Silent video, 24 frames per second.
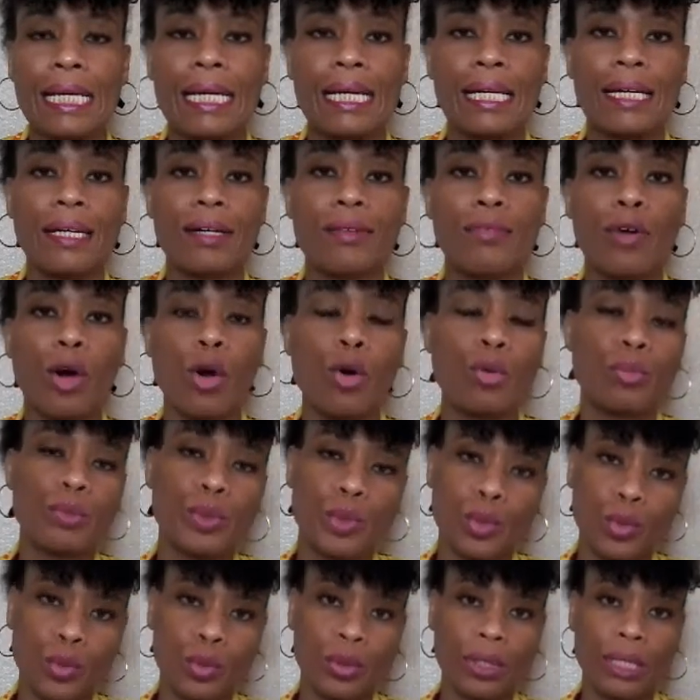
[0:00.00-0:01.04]
of
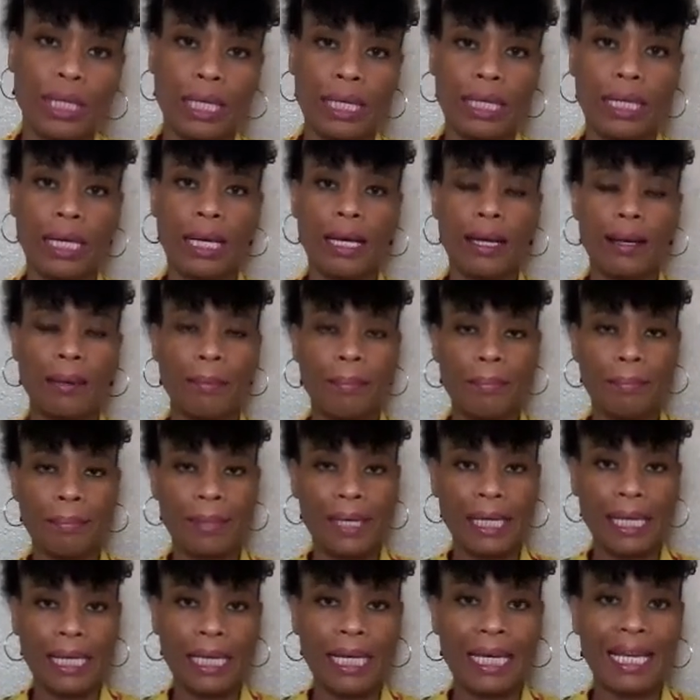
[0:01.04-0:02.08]
homeschooling, um,
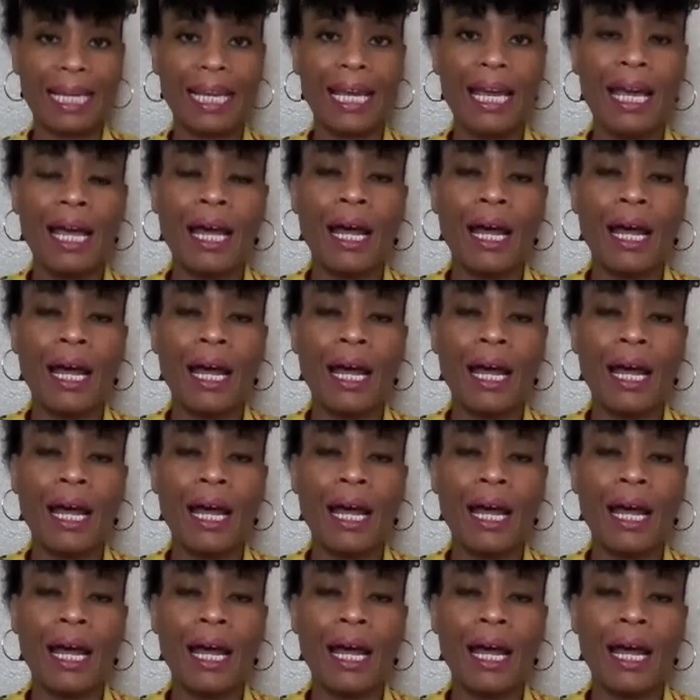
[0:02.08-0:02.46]
being